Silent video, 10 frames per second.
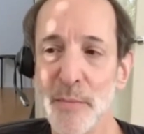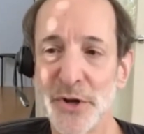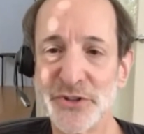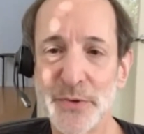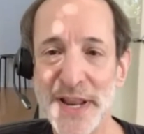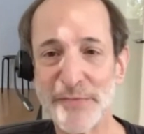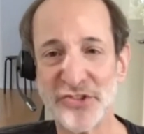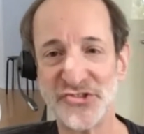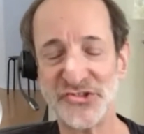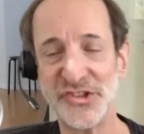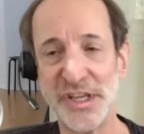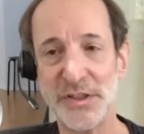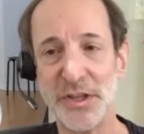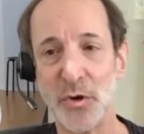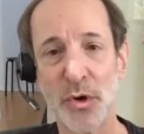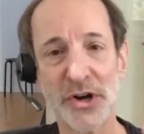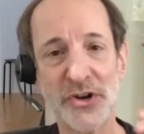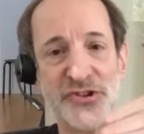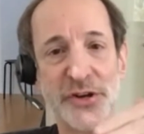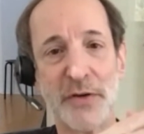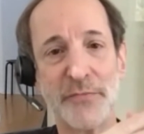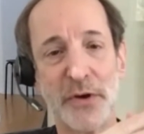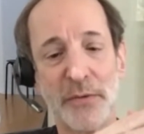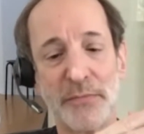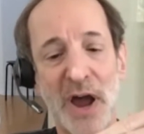but you would have to see the origin of a